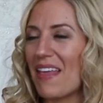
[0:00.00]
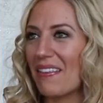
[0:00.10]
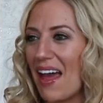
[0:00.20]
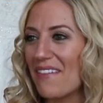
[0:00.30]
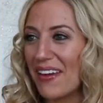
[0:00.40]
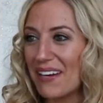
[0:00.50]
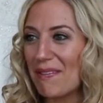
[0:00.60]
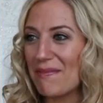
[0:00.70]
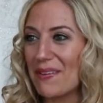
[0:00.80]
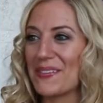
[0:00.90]
A lot of fake
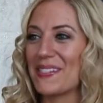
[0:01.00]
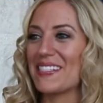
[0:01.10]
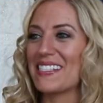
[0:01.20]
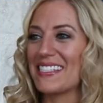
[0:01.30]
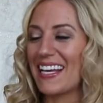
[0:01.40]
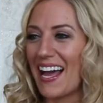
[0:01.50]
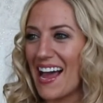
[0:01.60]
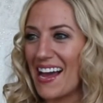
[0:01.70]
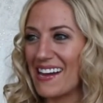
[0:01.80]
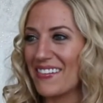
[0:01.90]
proposals.
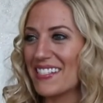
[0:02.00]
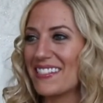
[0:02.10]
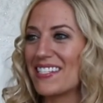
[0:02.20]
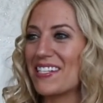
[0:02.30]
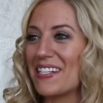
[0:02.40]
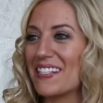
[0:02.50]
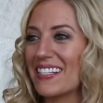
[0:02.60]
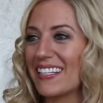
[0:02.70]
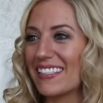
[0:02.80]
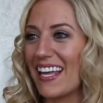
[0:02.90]
I wasn't sure
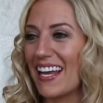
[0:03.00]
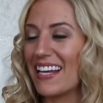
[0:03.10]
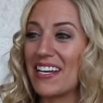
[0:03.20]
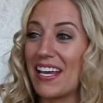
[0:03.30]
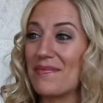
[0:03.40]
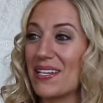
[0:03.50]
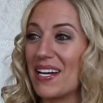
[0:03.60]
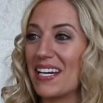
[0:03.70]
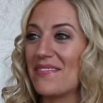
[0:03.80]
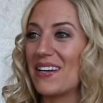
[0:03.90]
that he kept talking